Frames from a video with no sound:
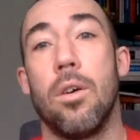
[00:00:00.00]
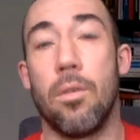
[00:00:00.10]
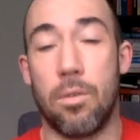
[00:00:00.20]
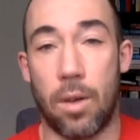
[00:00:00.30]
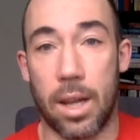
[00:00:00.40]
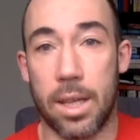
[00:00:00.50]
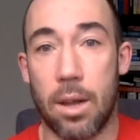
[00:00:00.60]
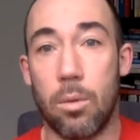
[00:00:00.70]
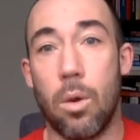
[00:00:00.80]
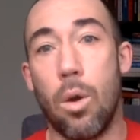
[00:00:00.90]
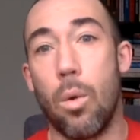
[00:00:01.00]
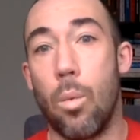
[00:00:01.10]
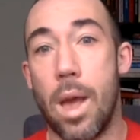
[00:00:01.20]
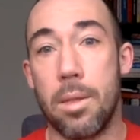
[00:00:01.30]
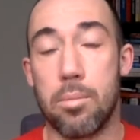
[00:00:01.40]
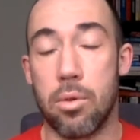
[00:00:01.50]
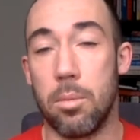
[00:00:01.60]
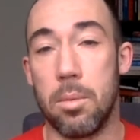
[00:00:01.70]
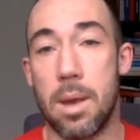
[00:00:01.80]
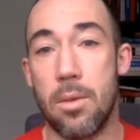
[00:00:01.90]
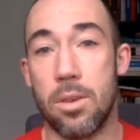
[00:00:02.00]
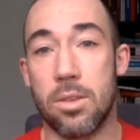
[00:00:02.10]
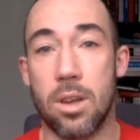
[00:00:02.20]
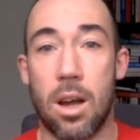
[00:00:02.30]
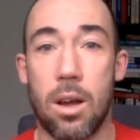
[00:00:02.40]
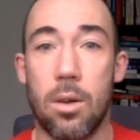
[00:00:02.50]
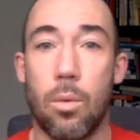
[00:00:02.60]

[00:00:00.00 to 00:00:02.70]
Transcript: find out where the problem areas are,